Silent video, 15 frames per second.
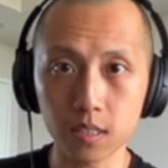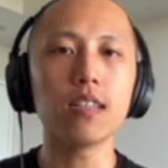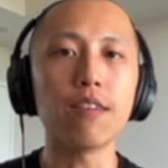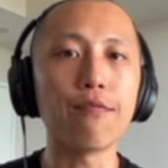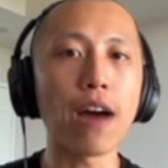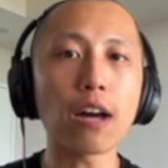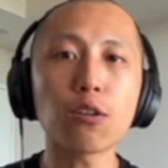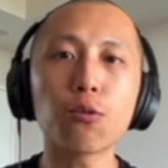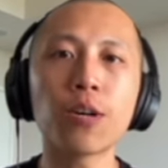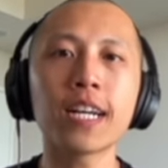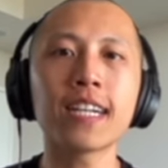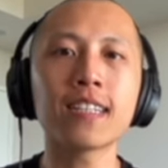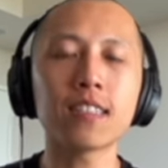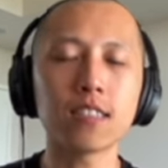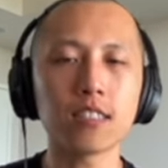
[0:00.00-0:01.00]

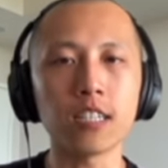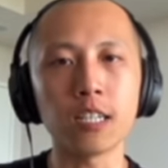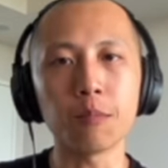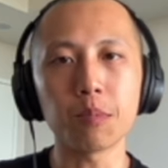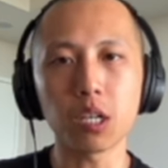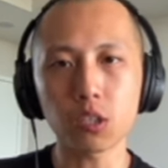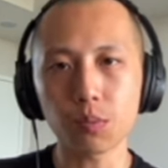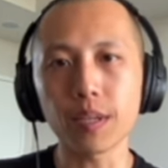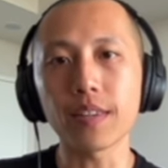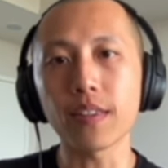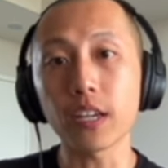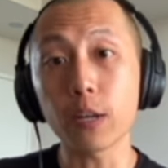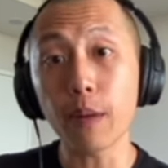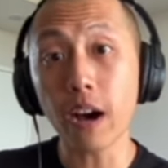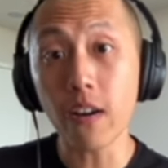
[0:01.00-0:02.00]
Evaluating the team helps me
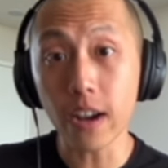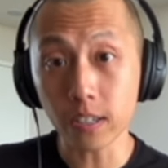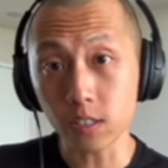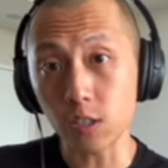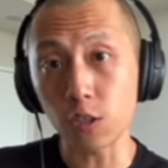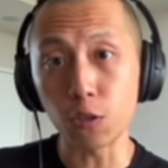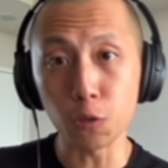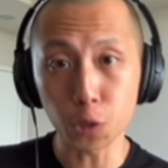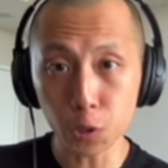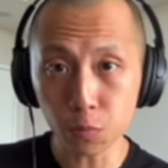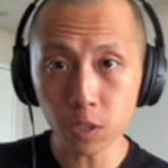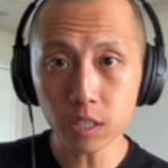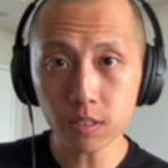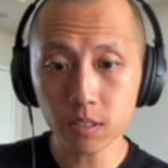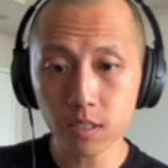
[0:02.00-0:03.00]
think about execution
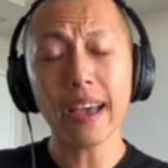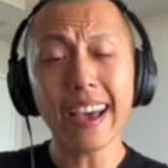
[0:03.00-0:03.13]
risk,